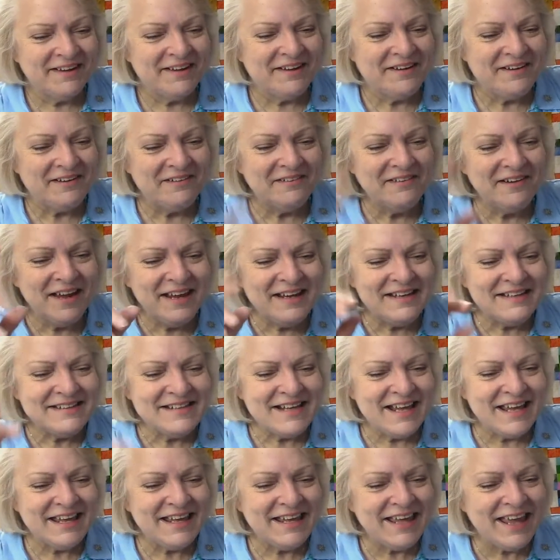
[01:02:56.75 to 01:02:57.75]
All right.
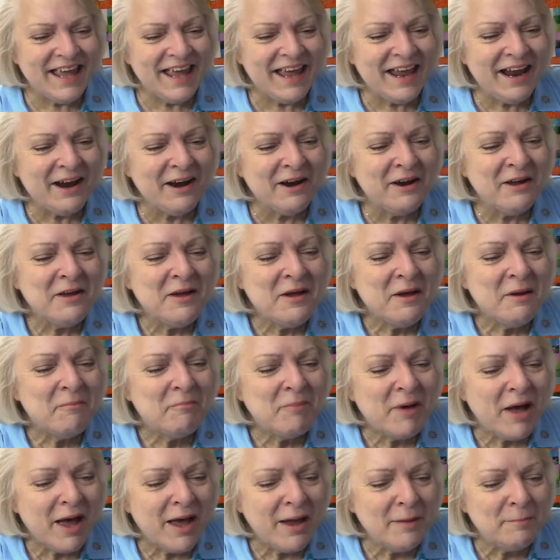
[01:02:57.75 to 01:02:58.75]
Take care.
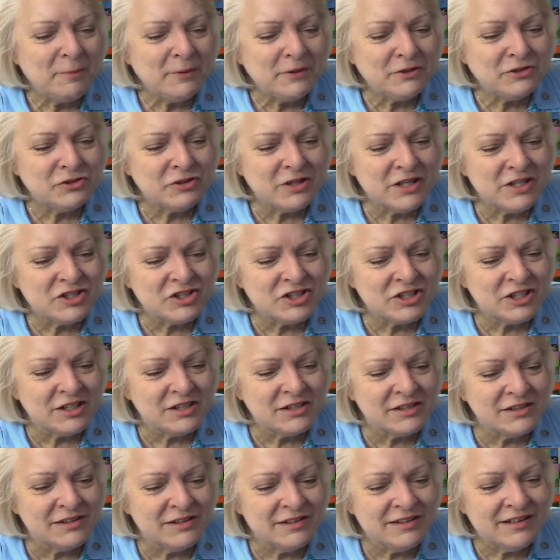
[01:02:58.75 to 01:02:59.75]
Bye,
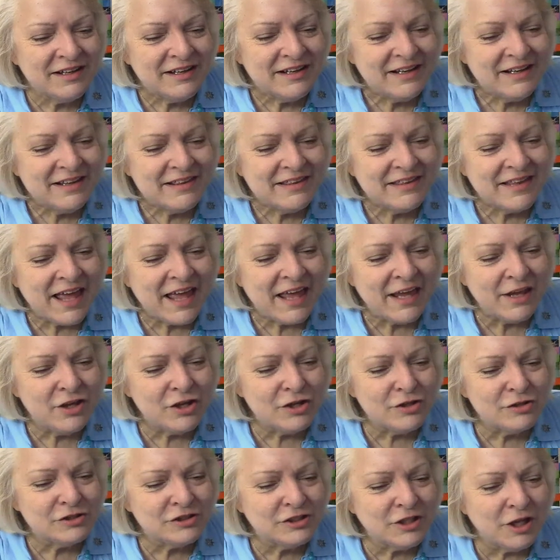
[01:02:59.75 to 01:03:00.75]
Patricia. Thank
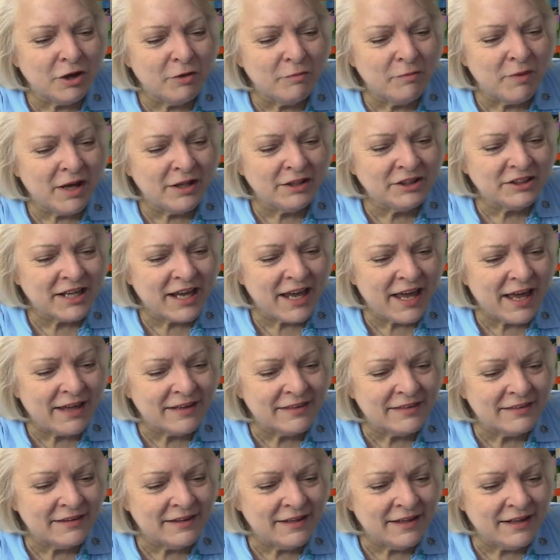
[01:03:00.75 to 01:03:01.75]
you so much,
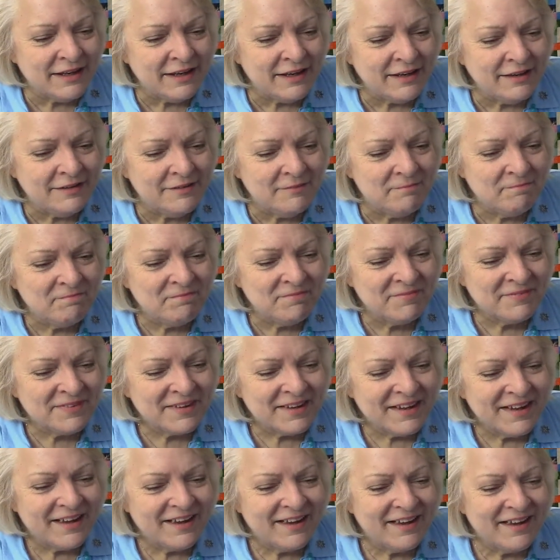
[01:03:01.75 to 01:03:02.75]
Kathleen.
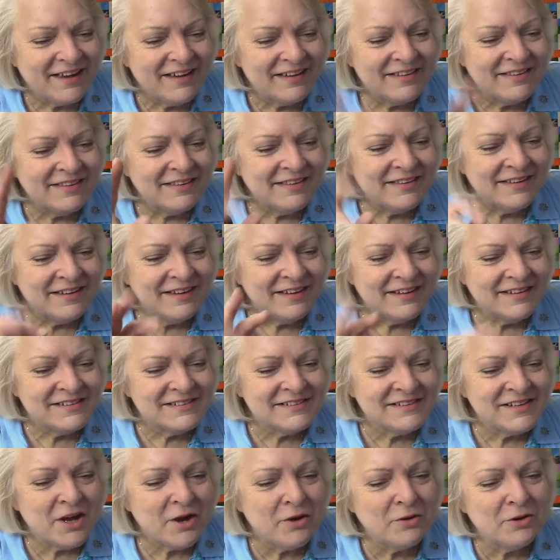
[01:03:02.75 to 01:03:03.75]

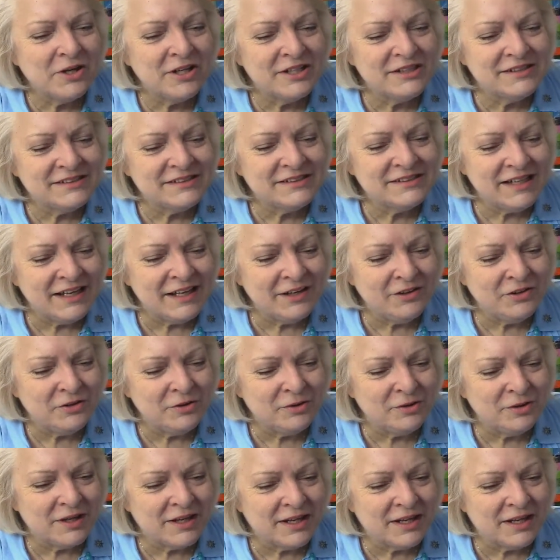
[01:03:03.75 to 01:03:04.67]
So good seeing you